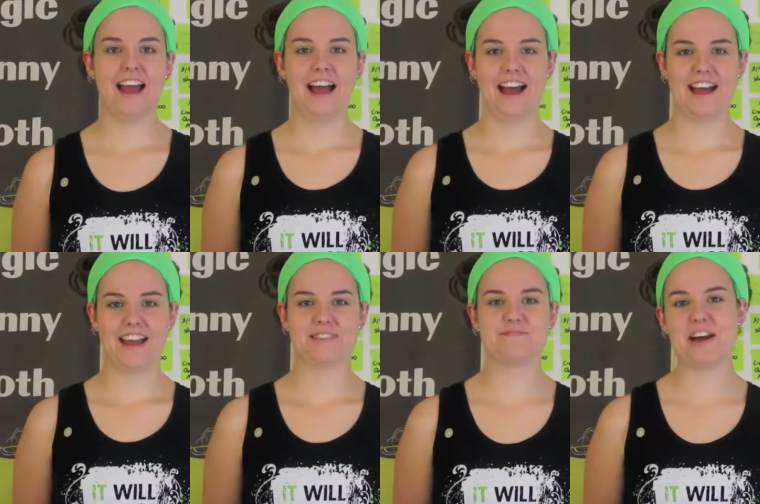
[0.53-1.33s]

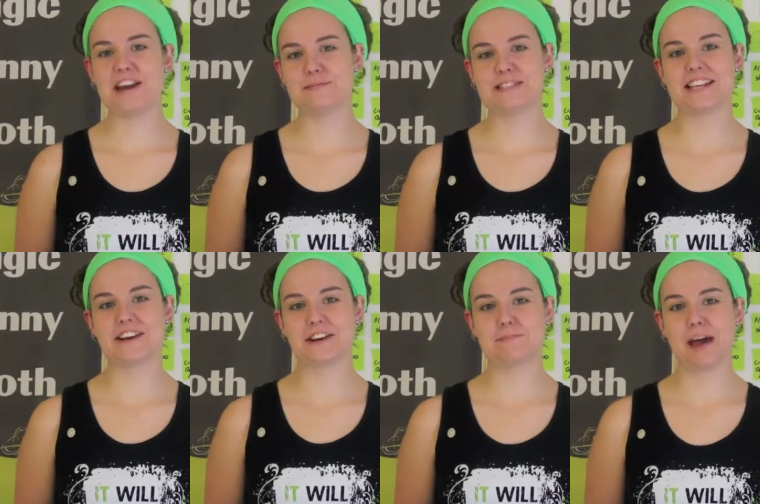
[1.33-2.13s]
Hi, my name is
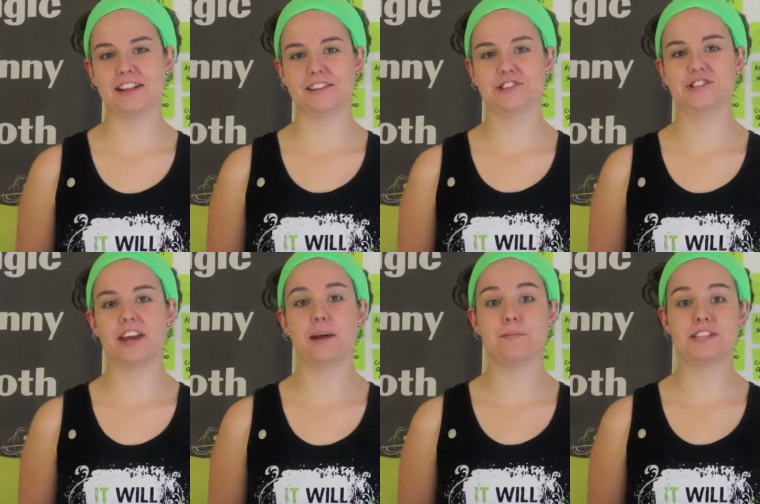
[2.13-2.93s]
Erin Palesch
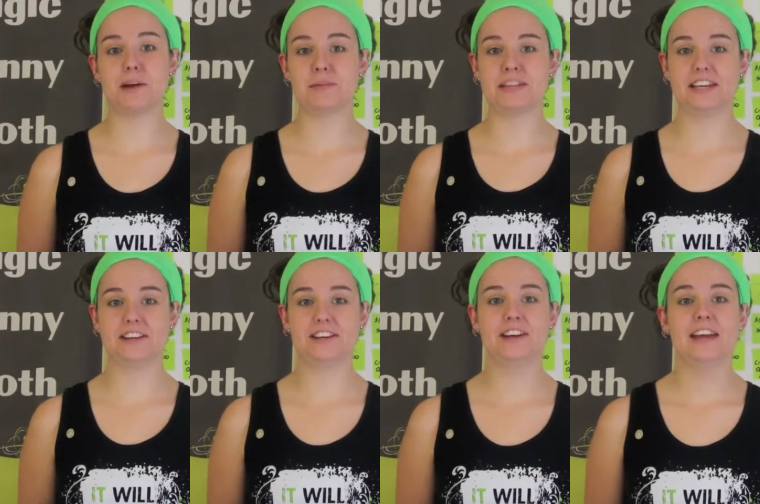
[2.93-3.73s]
and I'm a diamond
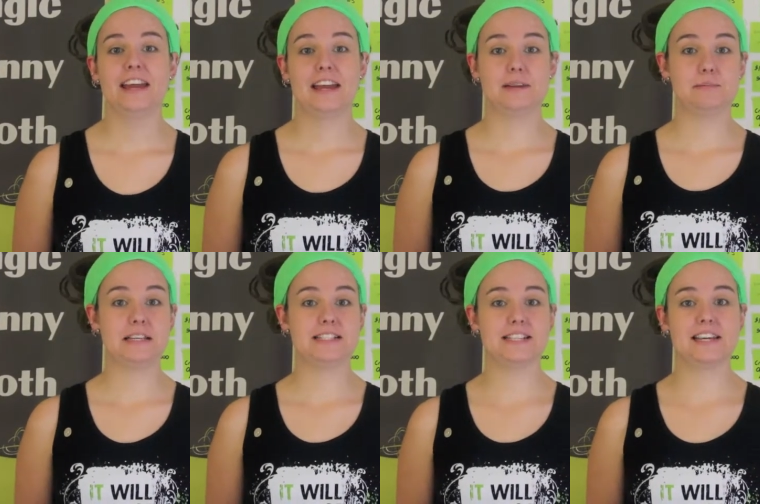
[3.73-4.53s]
leader in
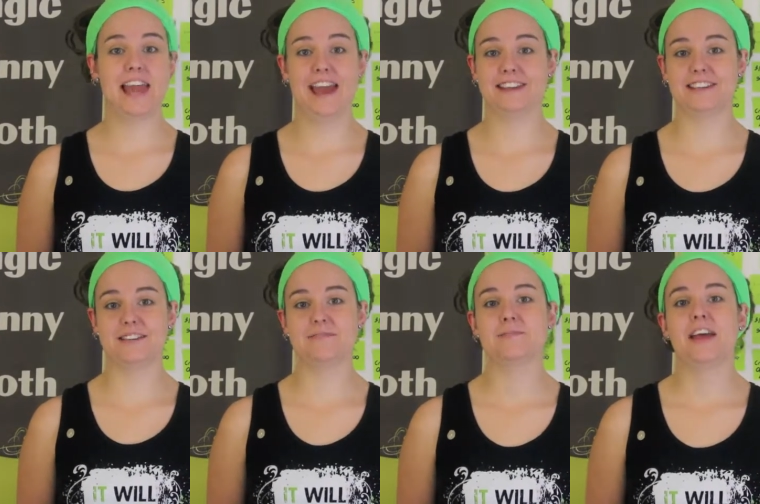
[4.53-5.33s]
BC, Canada.
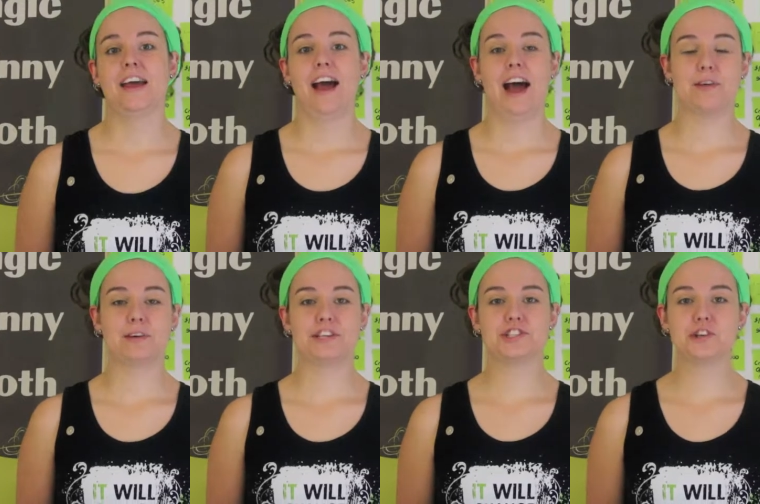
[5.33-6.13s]
I'm
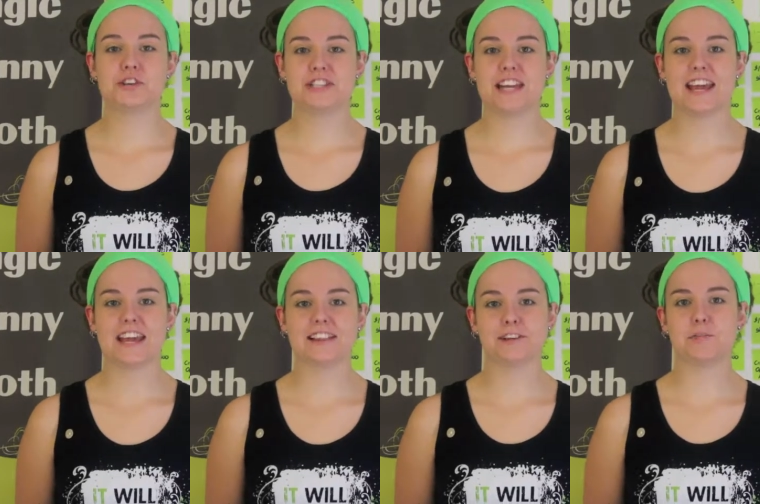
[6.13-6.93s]
going to show you
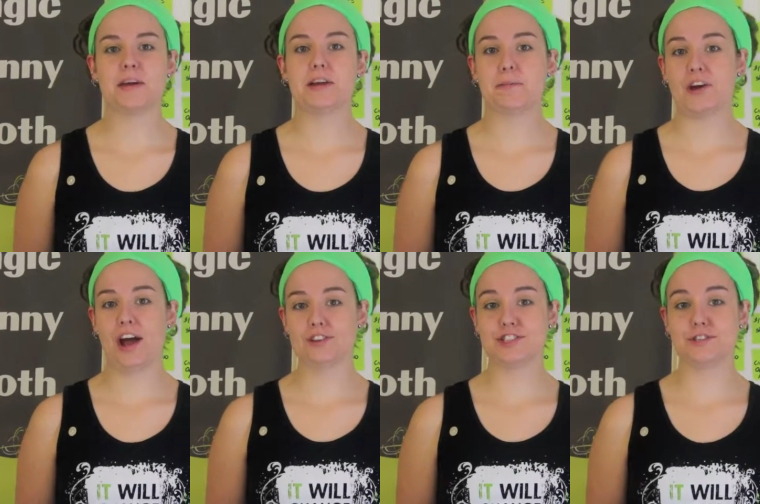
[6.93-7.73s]
today a little bit about
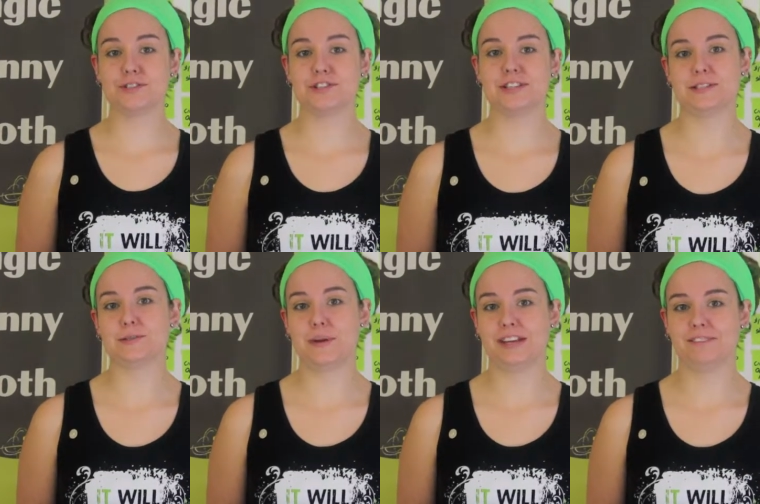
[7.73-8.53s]
how to use your
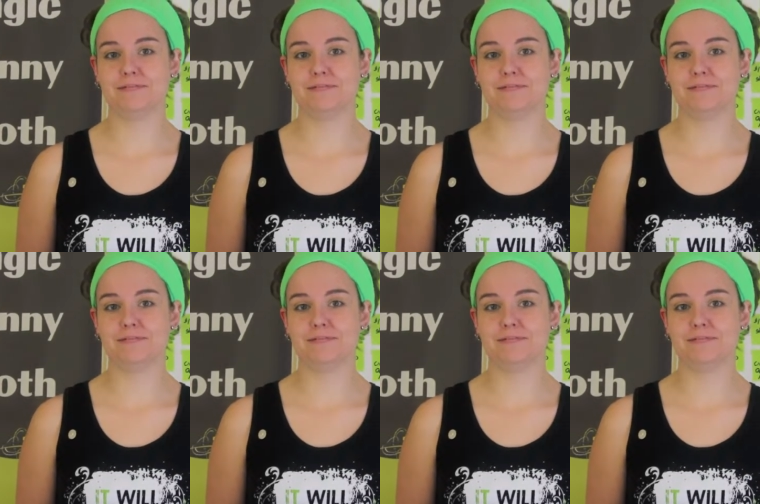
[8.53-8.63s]
eSuite.